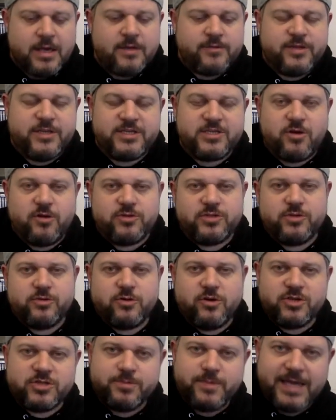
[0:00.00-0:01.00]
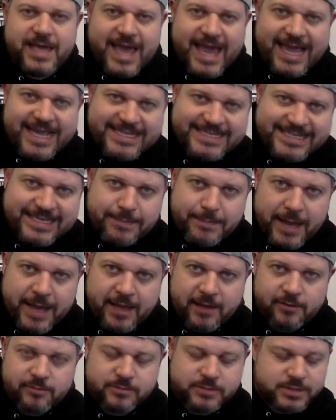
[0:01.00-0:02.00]
This console cost me
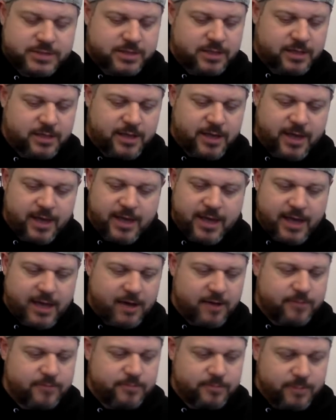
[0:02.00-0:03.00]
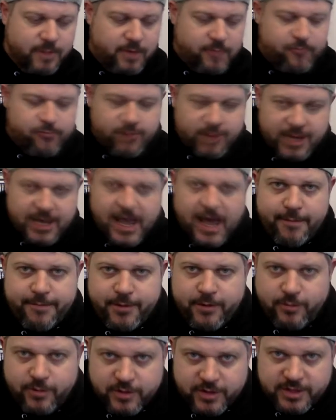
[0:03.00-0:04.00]
£80, okay, and I'm really
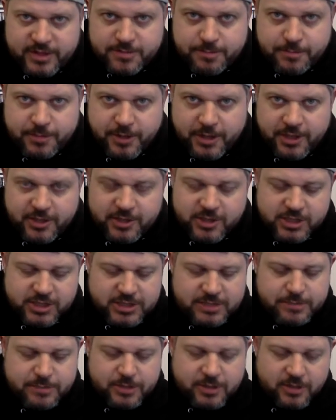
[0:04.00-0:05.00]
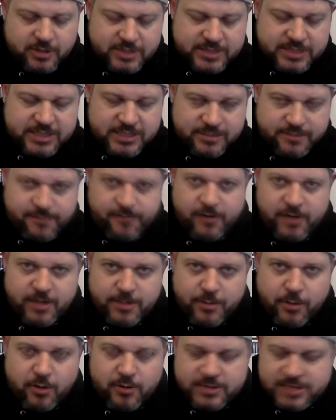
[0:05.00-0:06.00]
happy with this purchase because it's fully
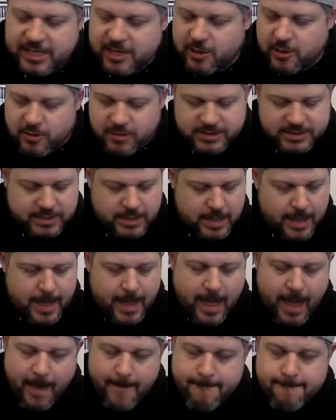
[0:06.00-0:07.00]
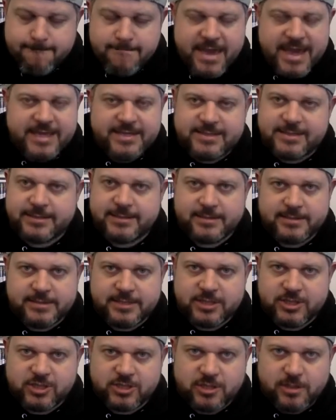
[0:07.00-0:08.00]
boxed. It looks amazing condition.